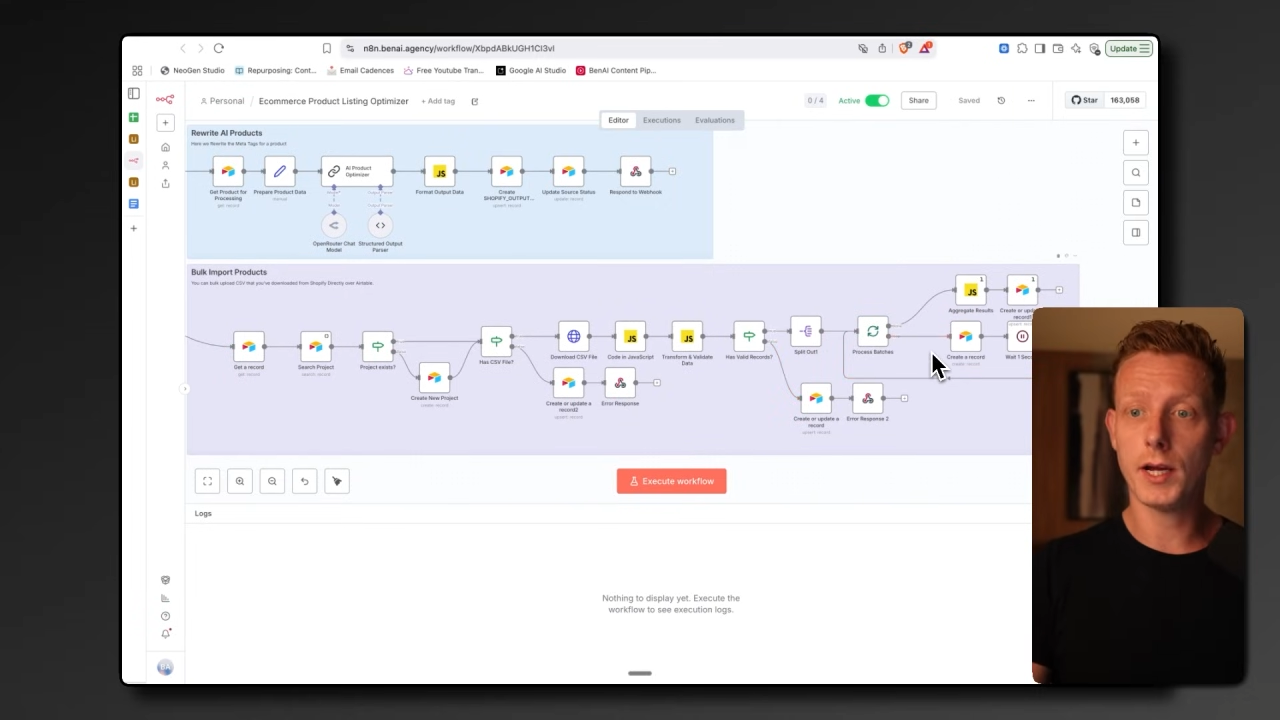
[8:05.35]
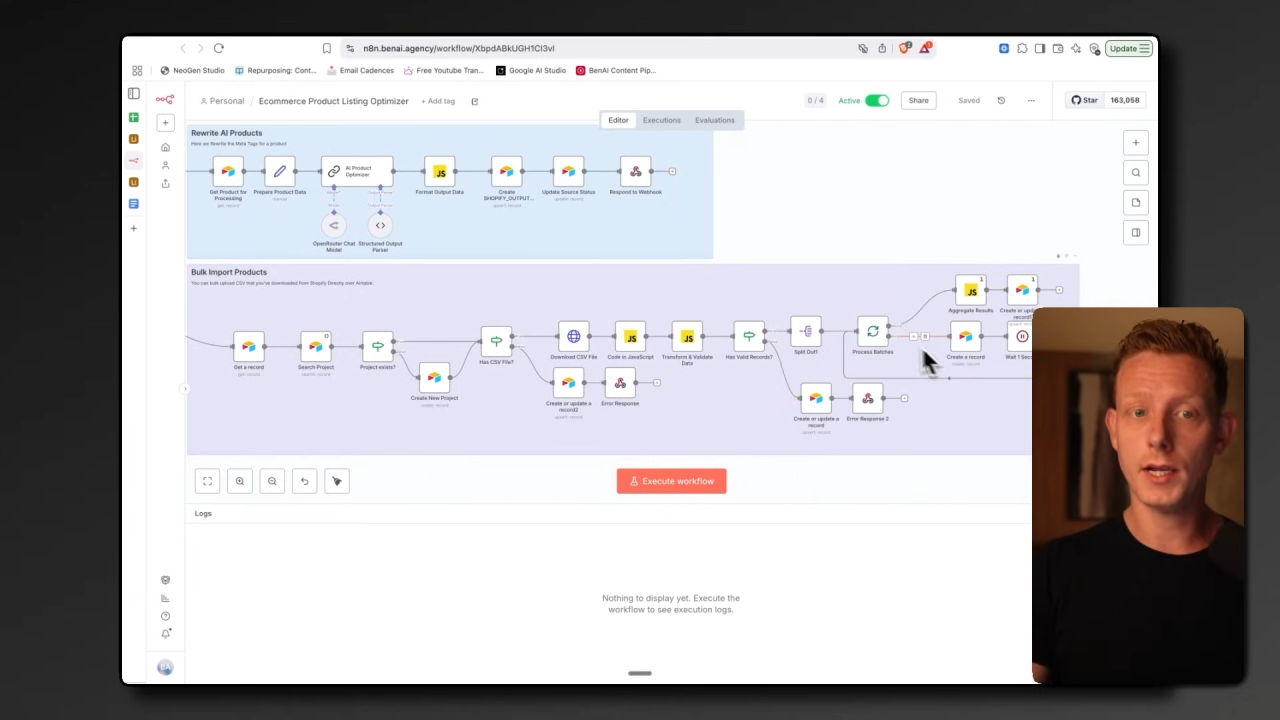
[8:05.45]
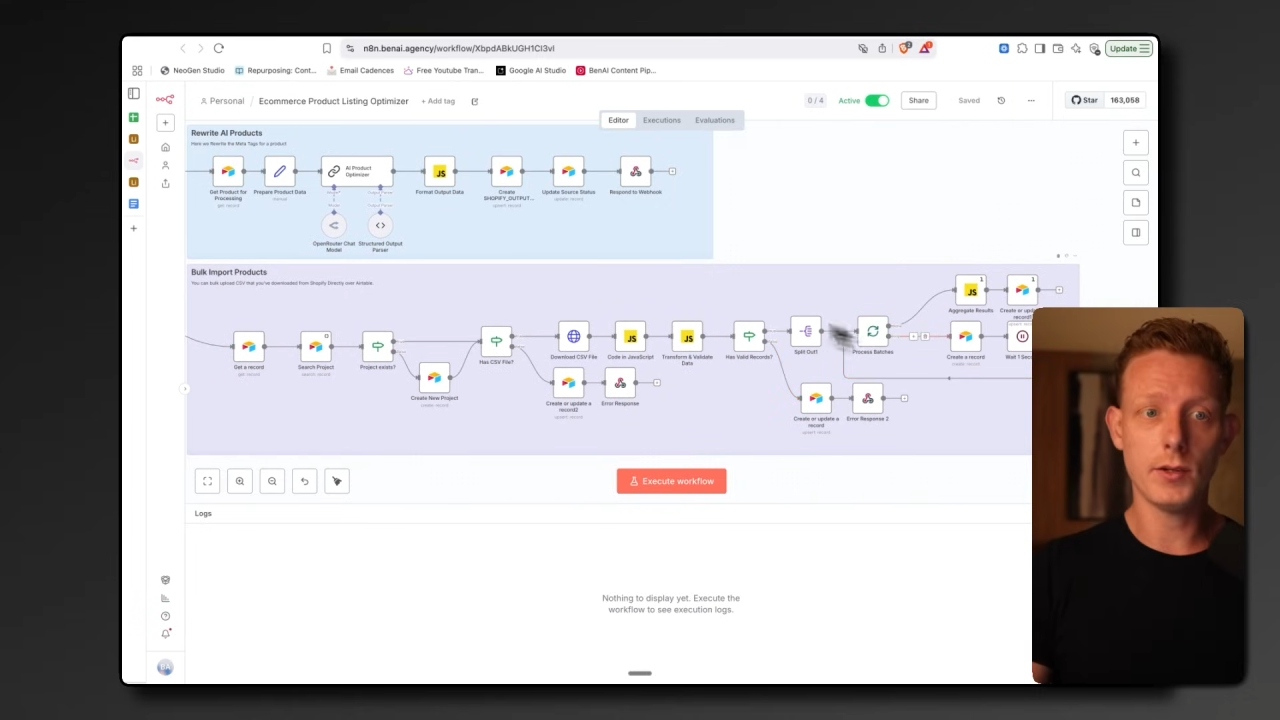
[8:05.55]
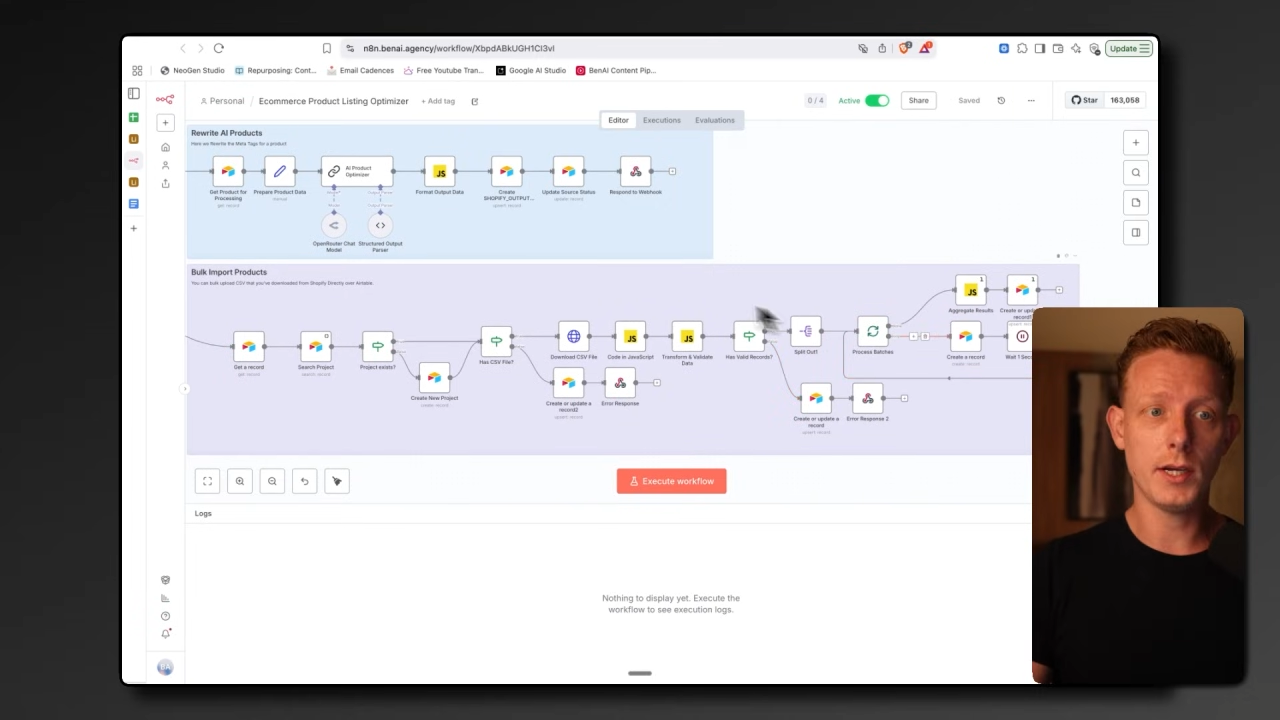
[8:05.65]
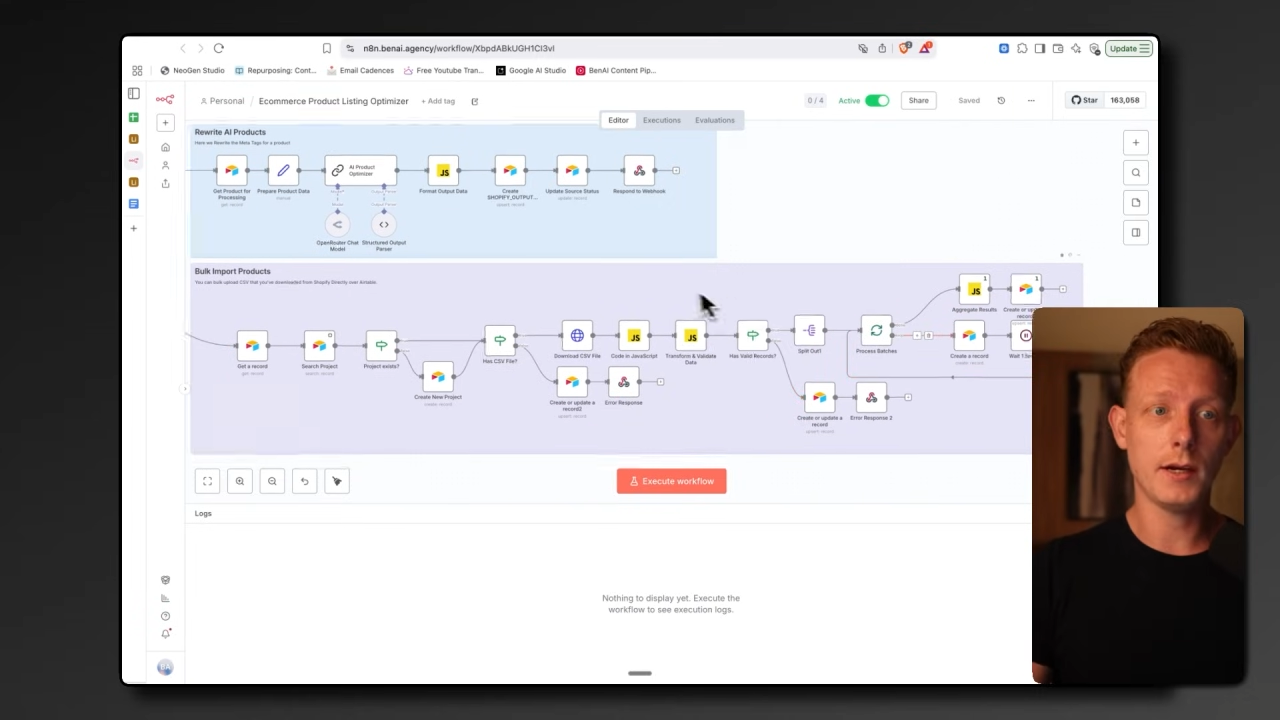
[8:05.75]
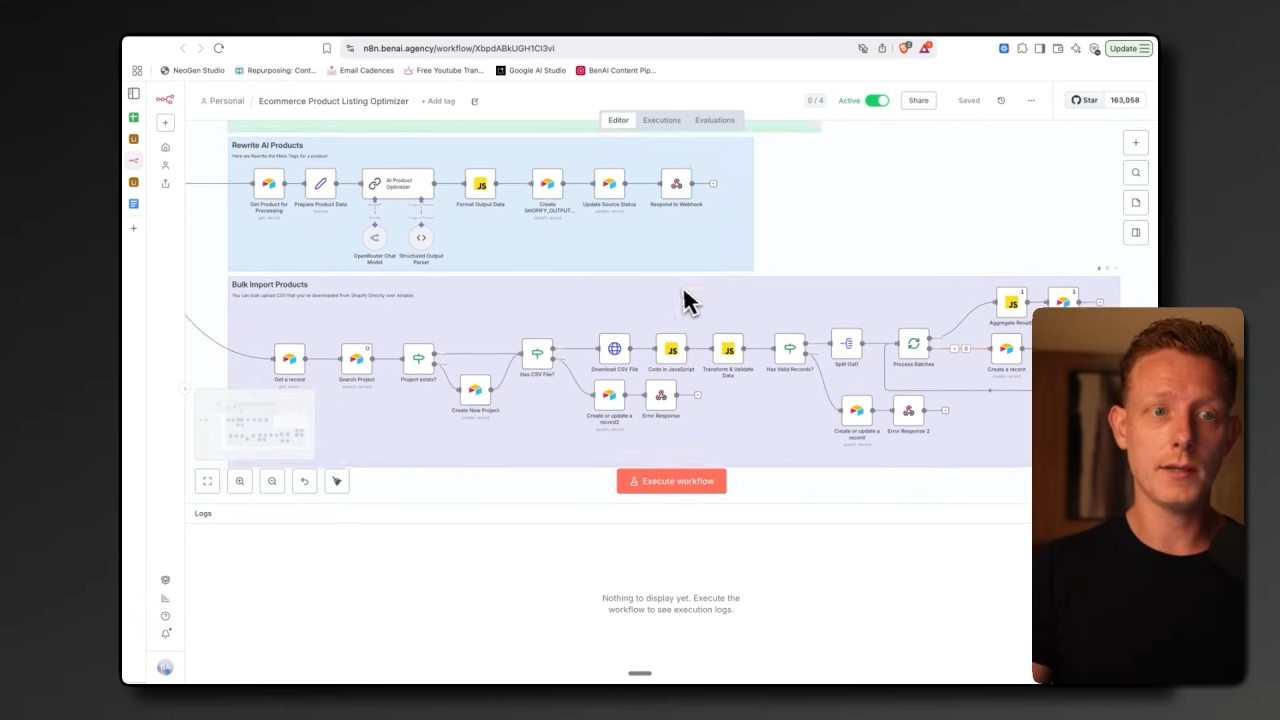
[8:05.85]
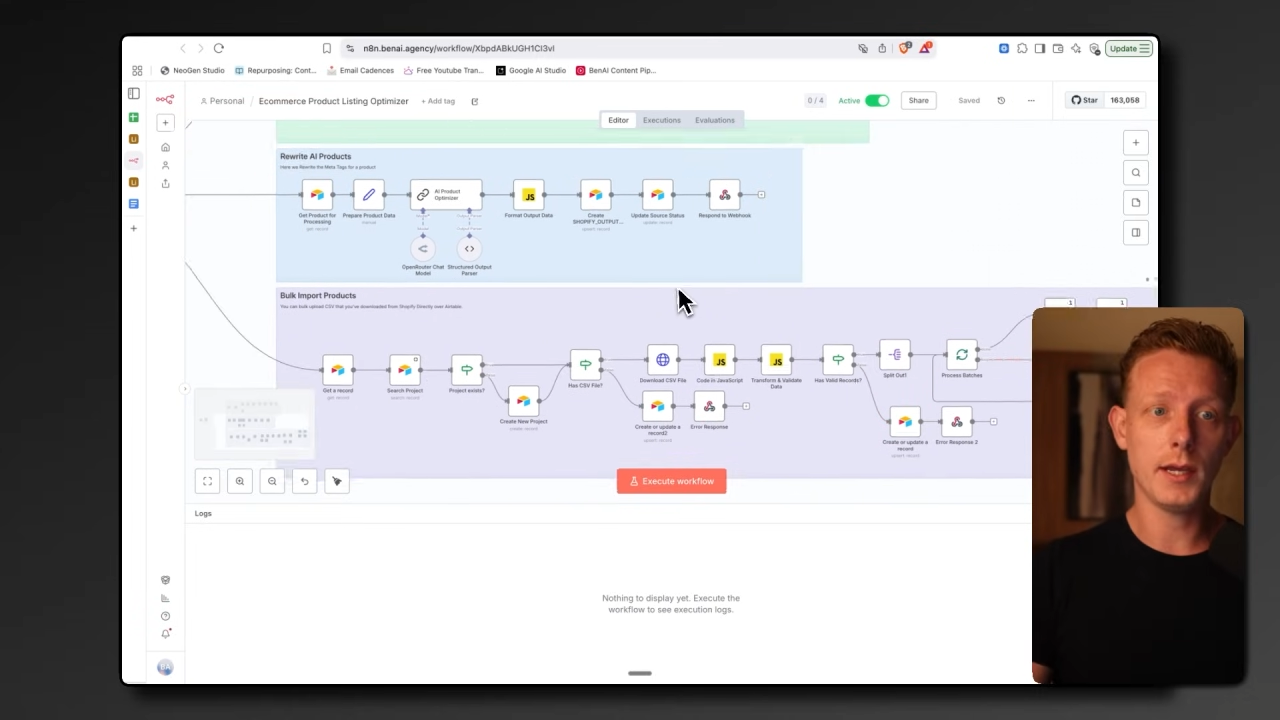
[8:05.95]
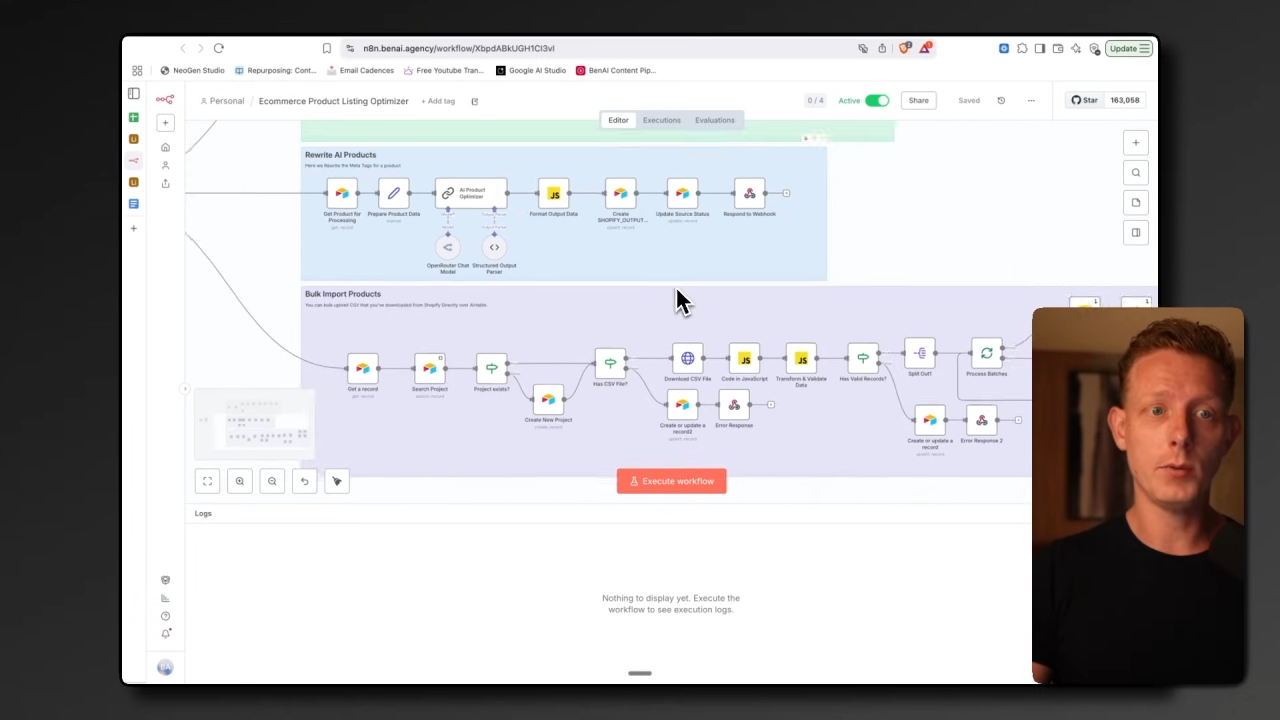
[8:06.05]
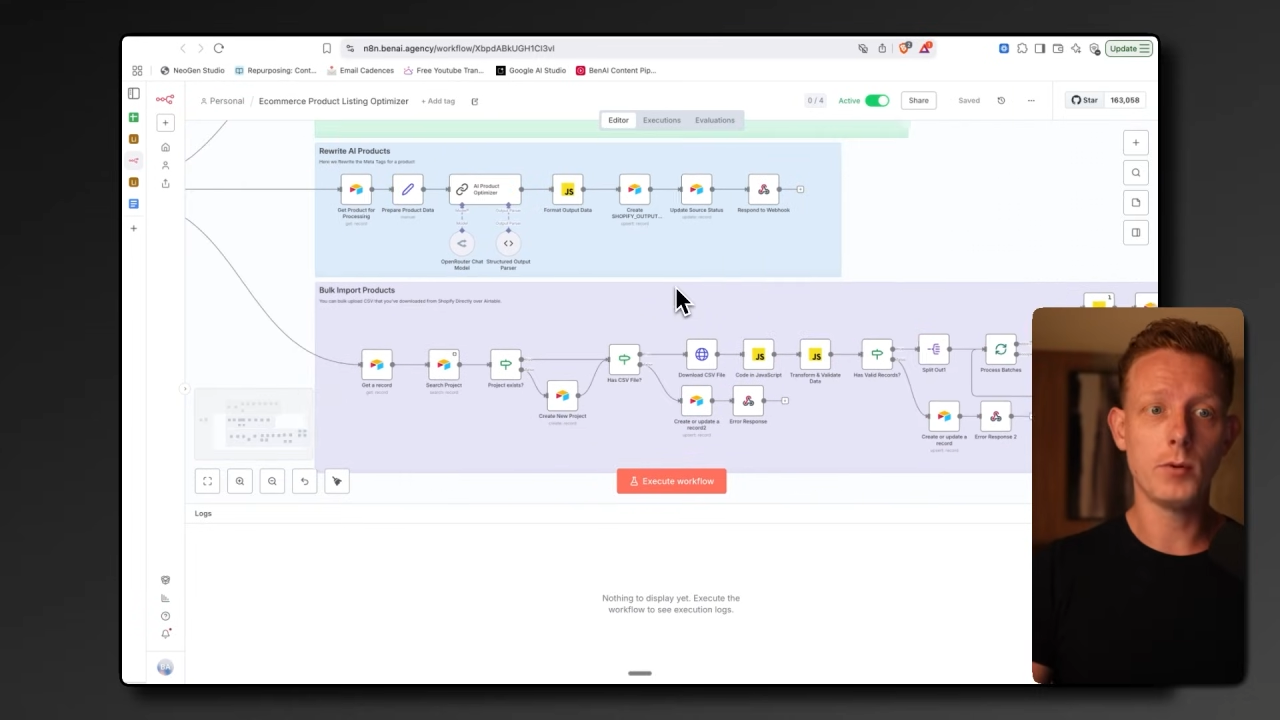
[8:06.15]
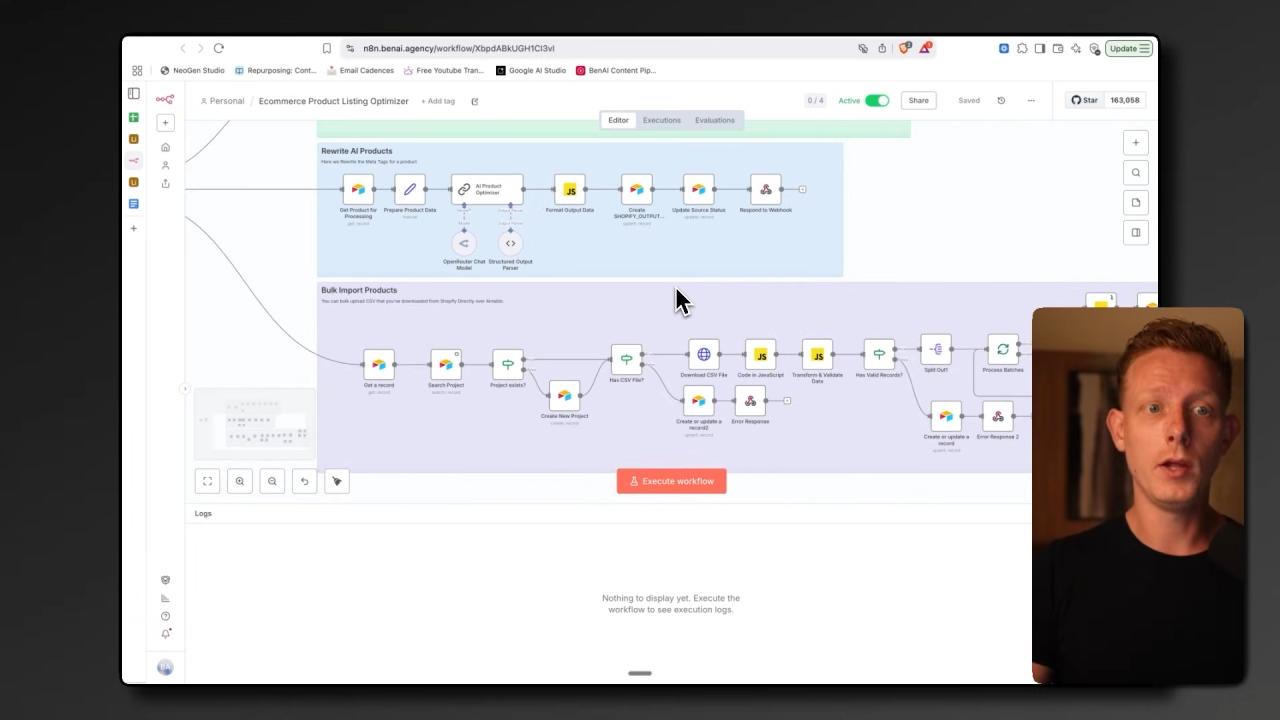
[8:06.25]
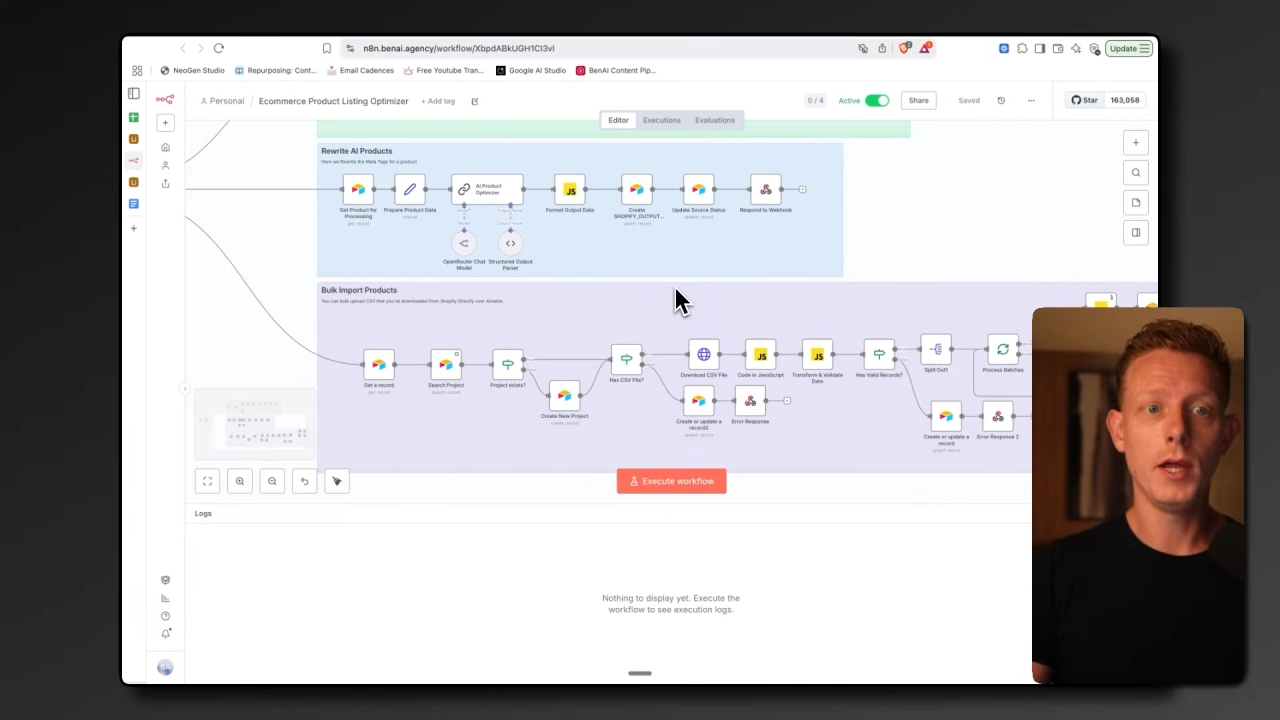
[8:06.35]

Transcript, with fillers: into the Airtable,